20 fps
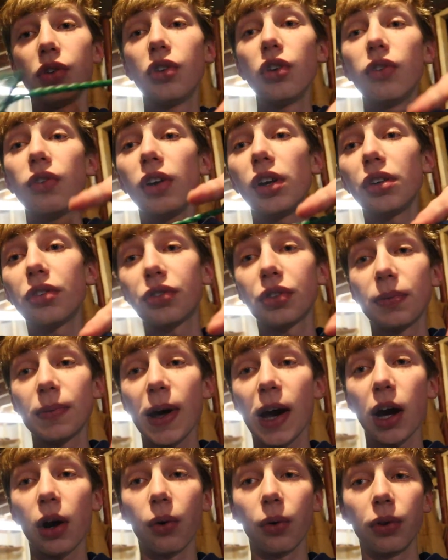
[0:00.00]
2 videos from
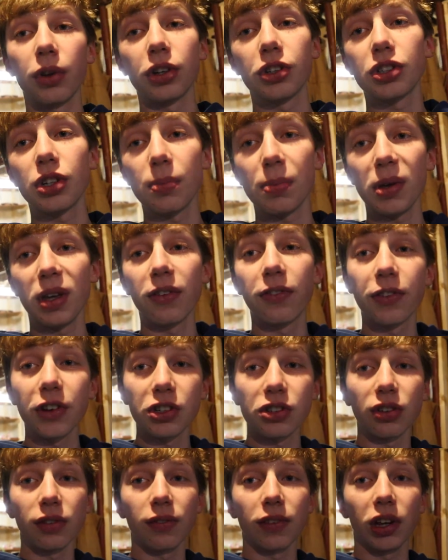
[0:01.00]
now there should be a
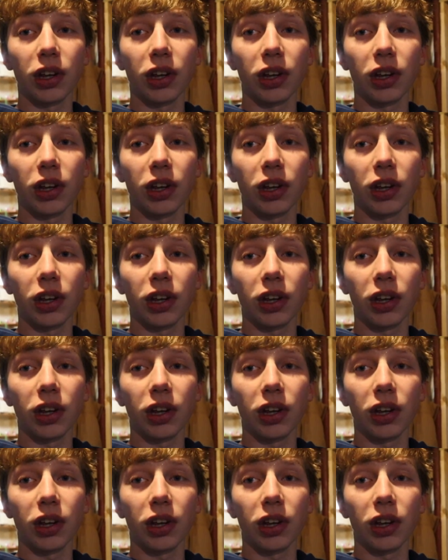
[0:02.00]
fishing